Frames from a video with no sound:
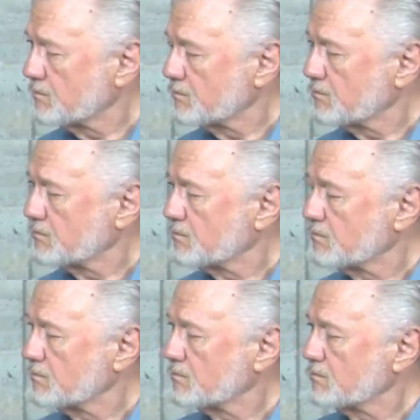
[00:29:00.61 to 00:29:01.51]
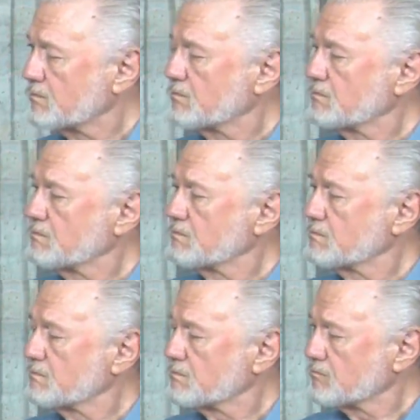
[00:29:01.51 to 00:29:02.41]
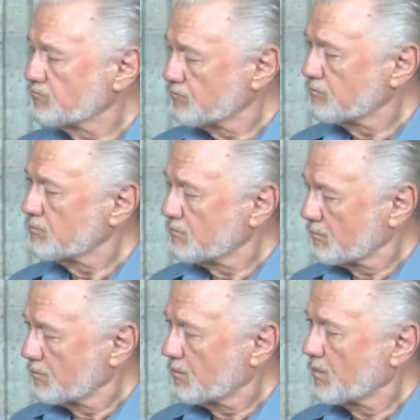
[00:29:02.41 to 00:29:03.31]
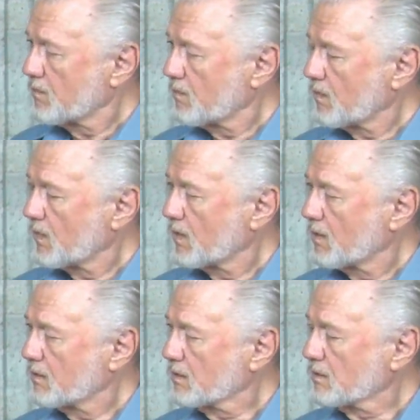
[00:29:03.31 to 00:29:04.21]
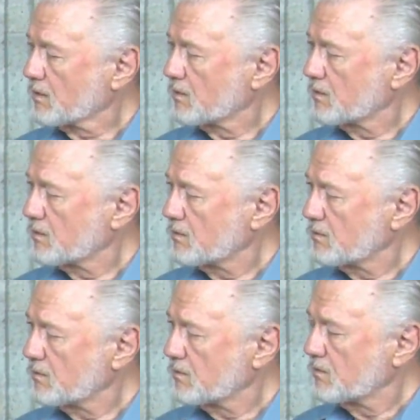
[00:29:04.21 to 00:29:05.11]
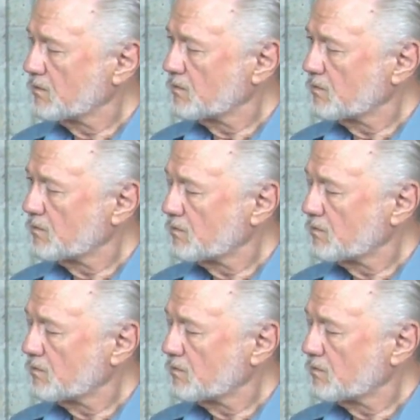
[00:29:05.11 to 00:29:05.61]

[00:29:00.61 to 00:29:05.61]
The person shown says nothing.